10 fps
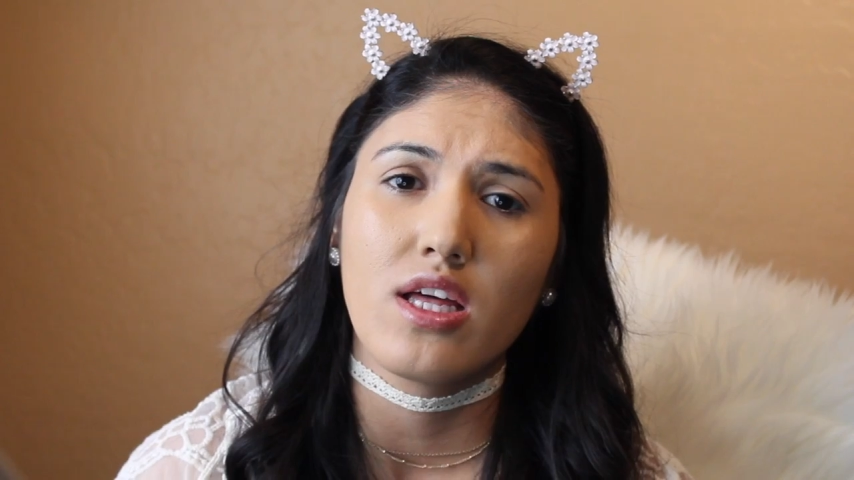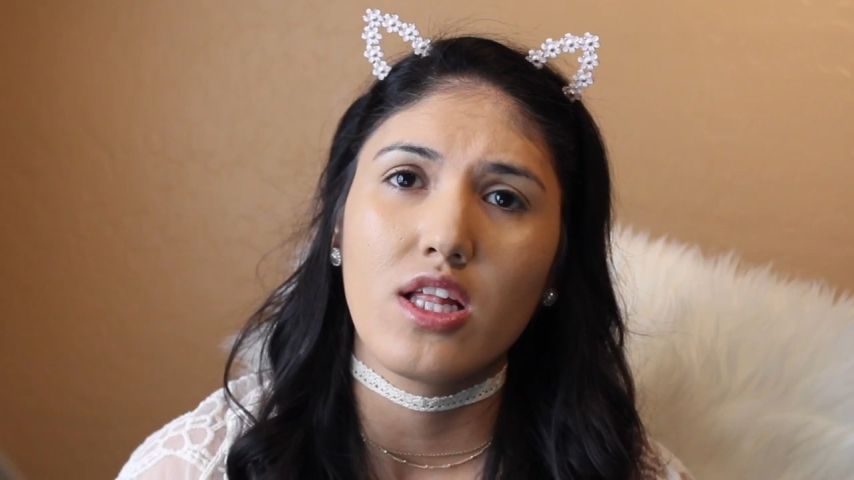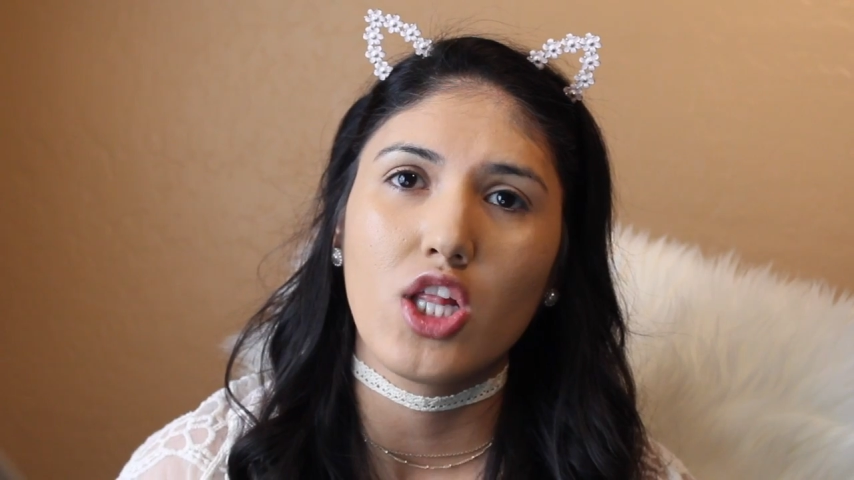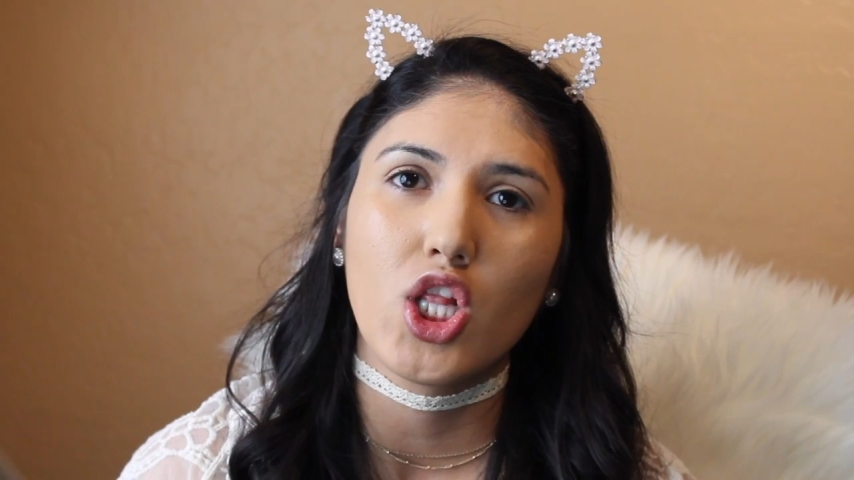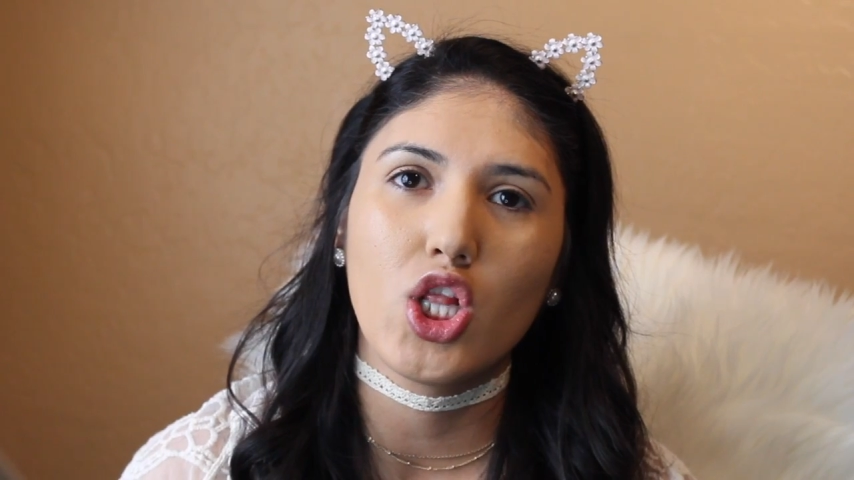
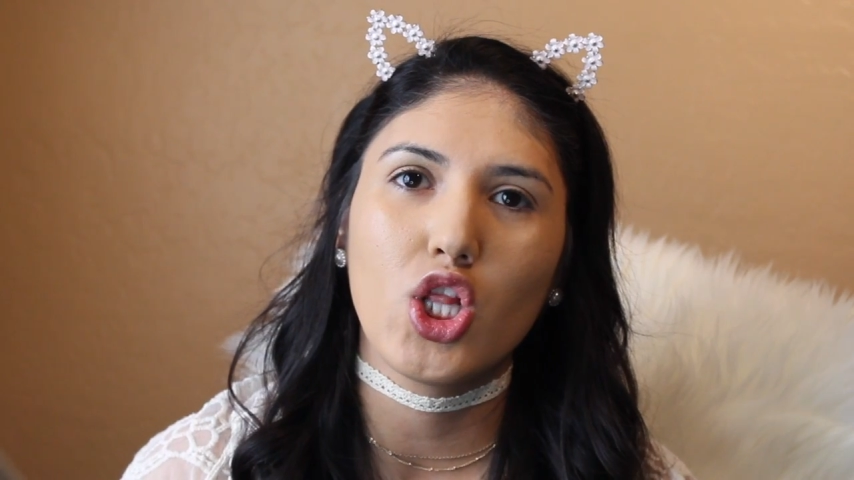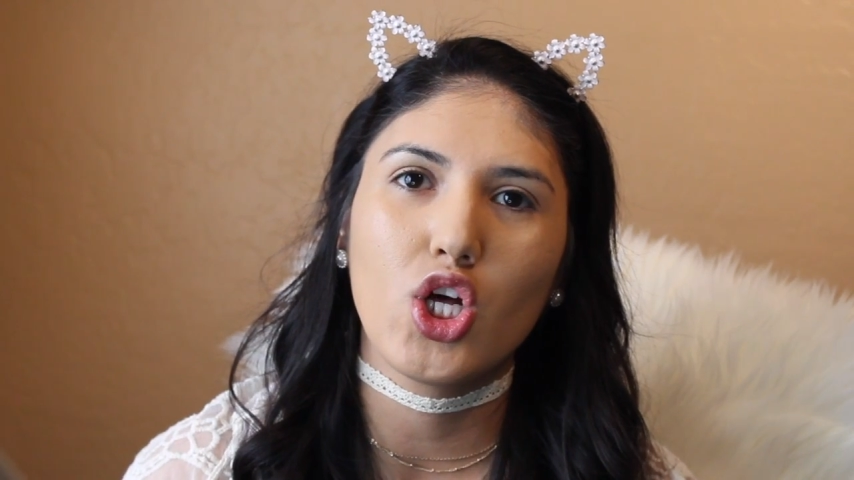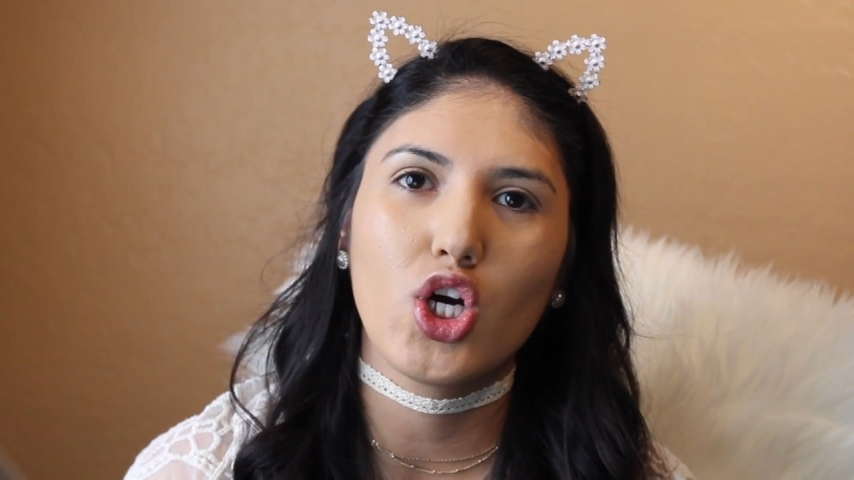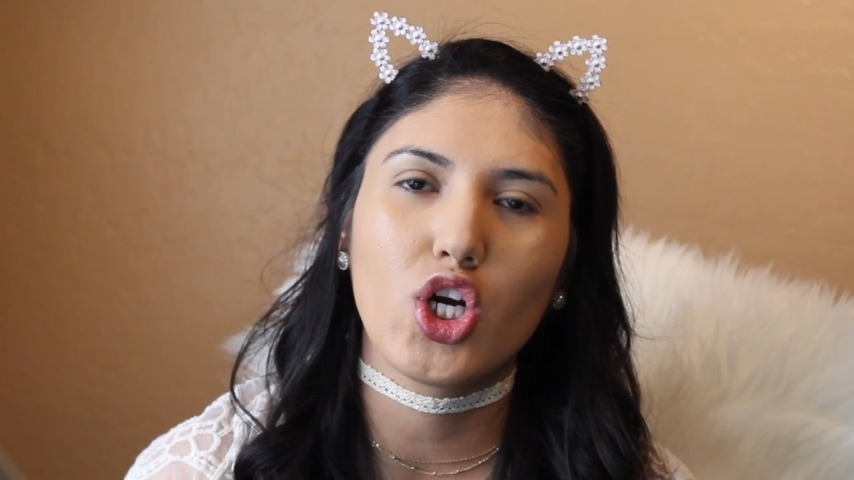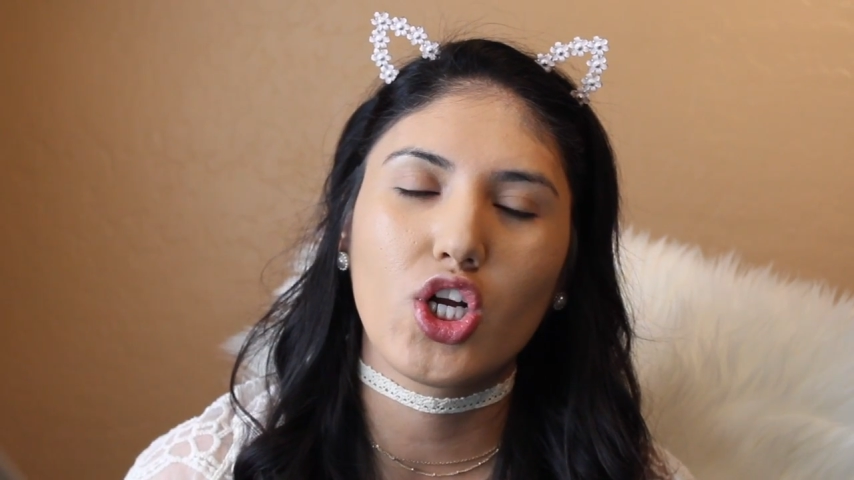
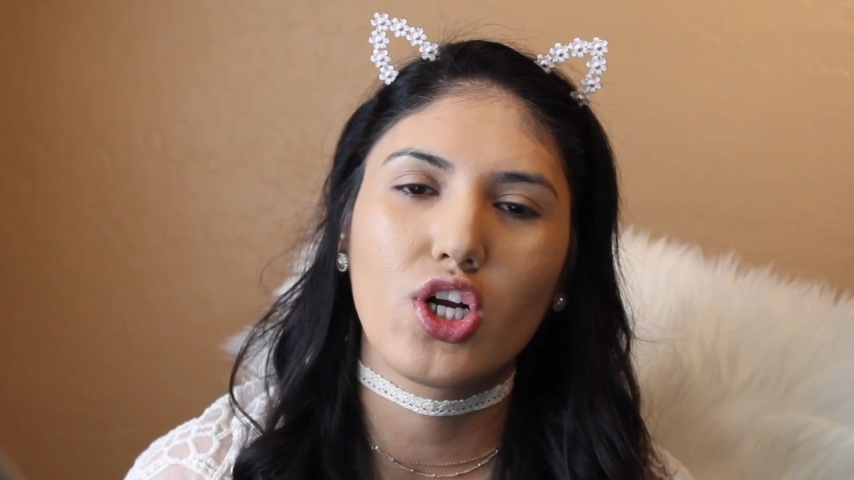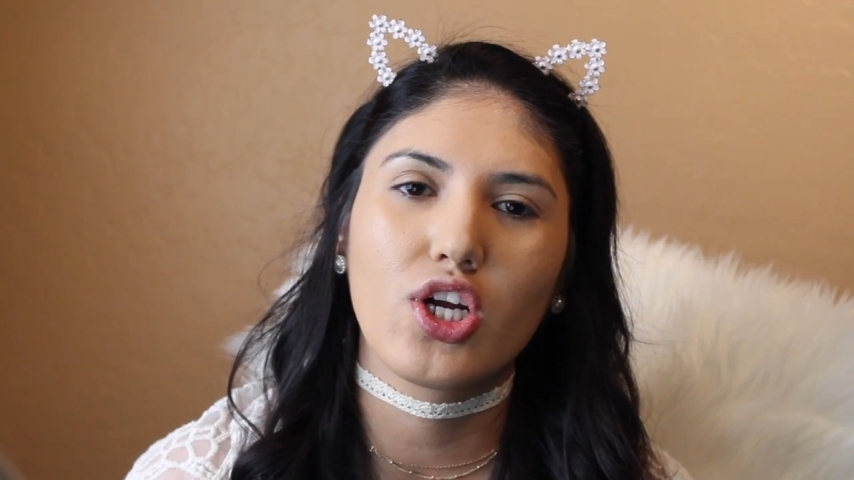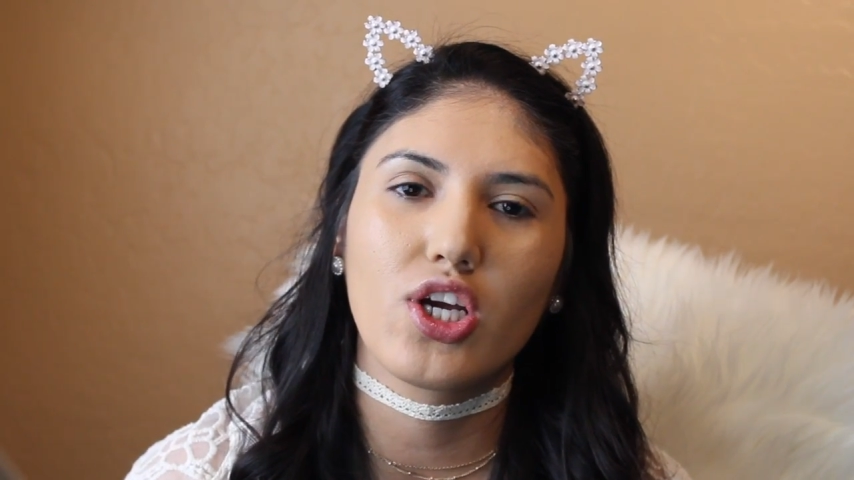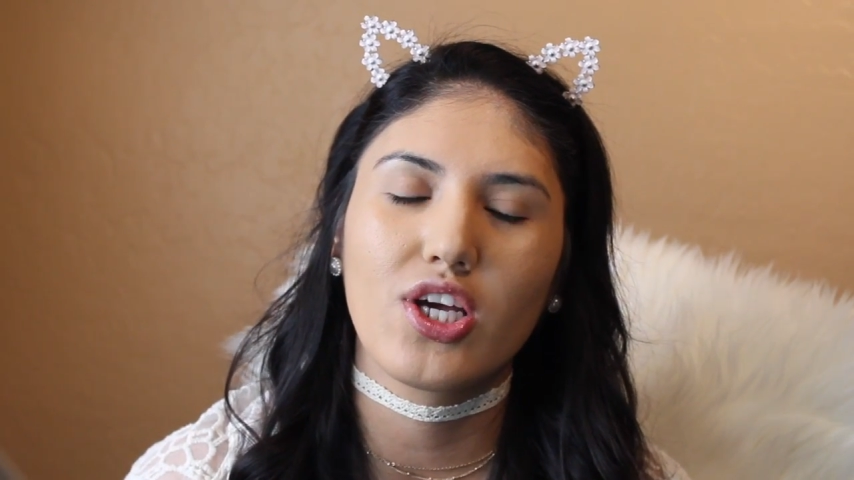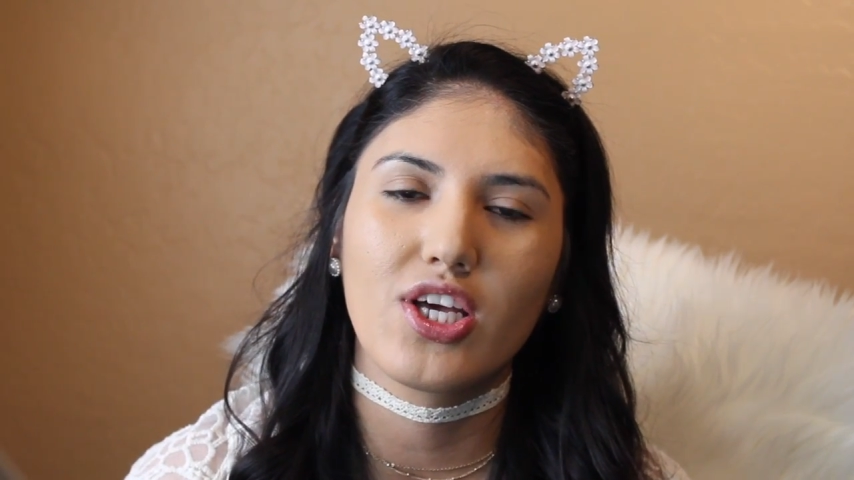look
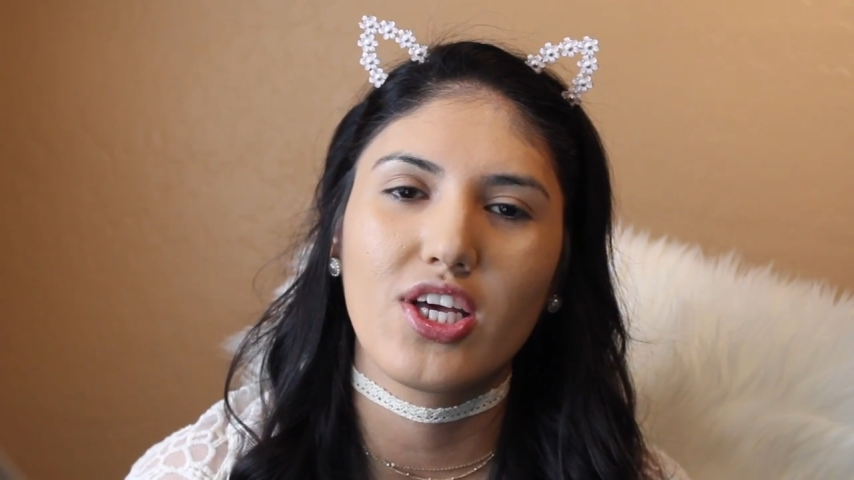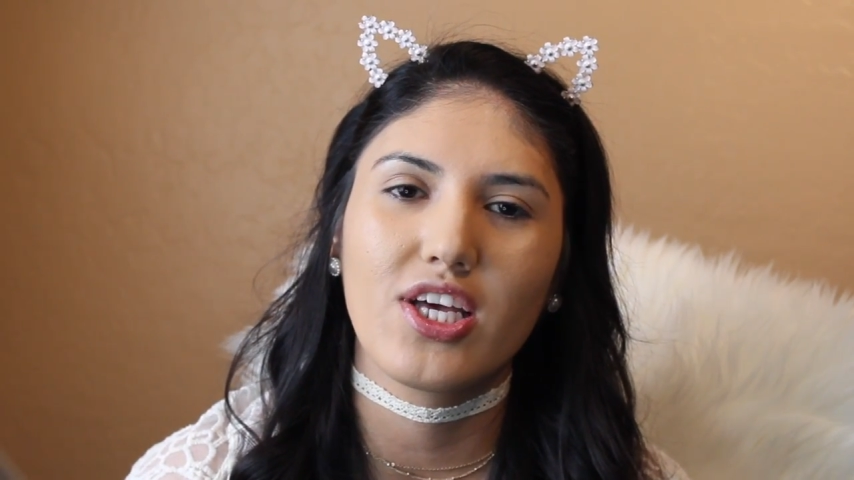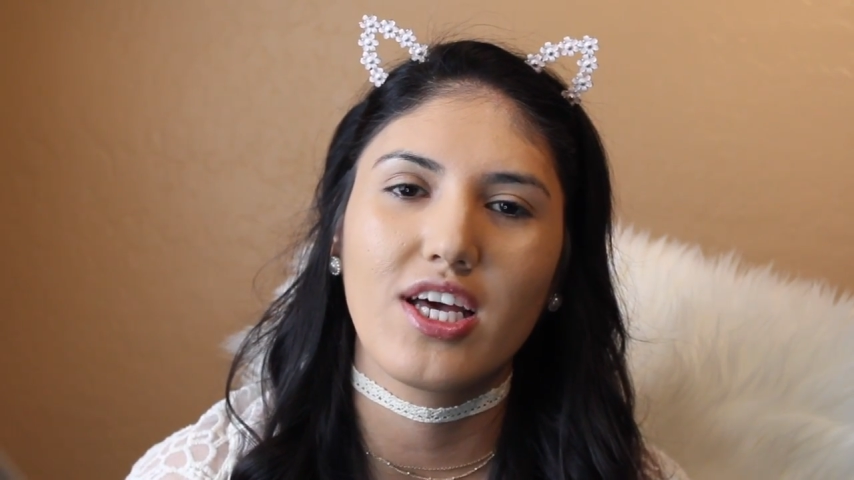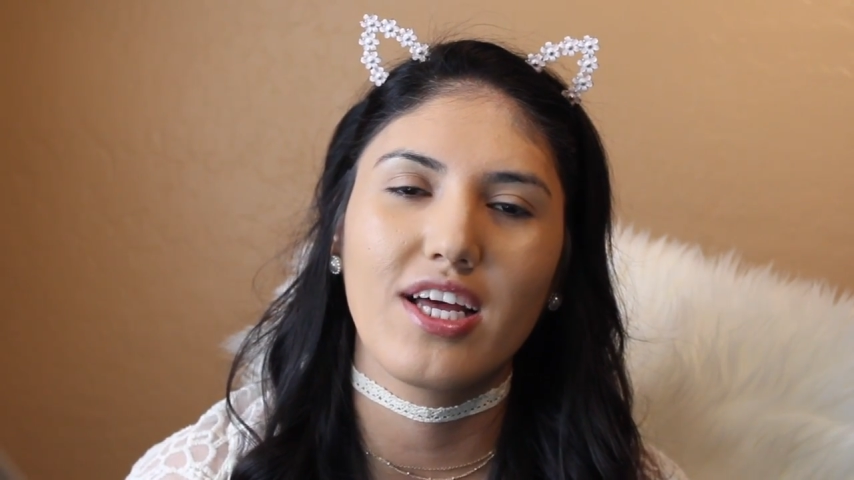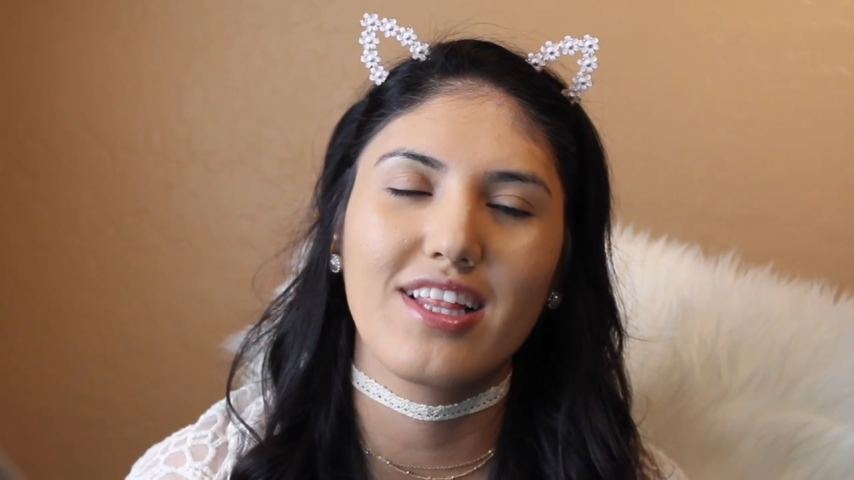
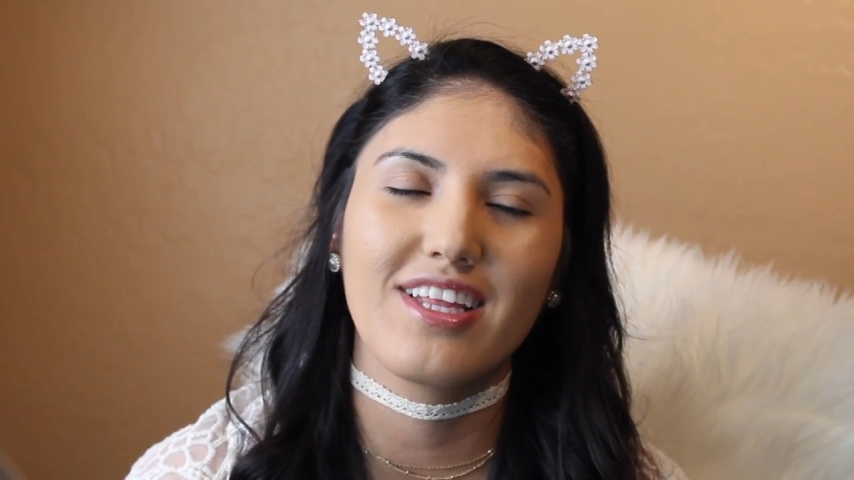a